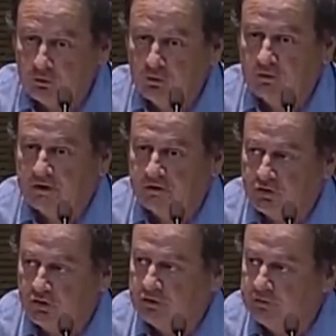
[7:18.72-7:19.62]
look at
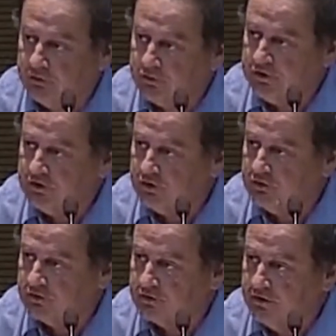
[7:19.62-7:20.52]
short
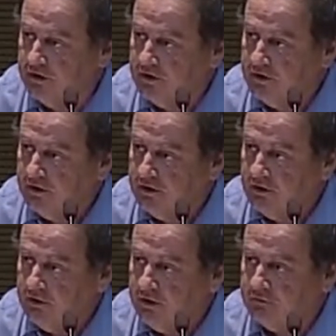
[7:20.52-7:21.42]
positions,
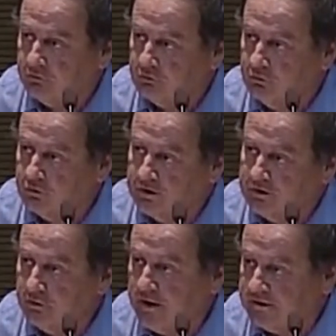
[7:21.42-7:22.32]
you have to look at
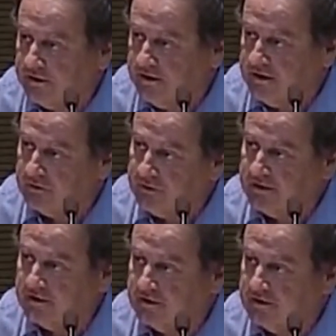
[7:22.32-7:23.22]
the right tail
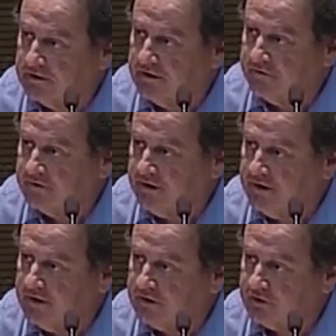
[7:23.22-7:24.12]
rather than the left
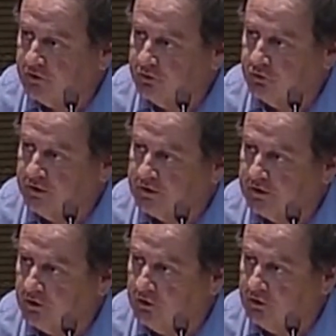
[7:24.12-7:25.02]
tail, so you take a
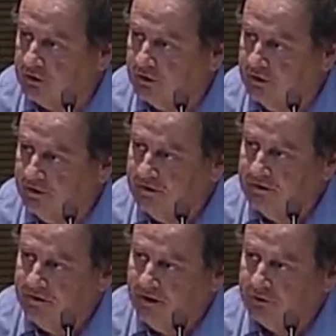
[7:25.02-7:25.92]
call
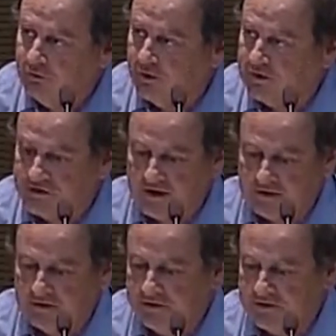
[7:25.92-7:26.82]
and do
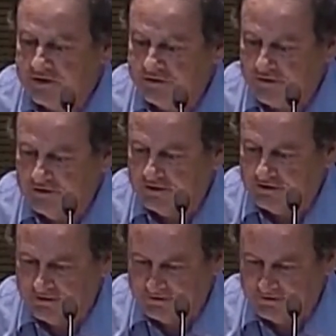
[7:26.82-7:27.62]
exactly the same thing.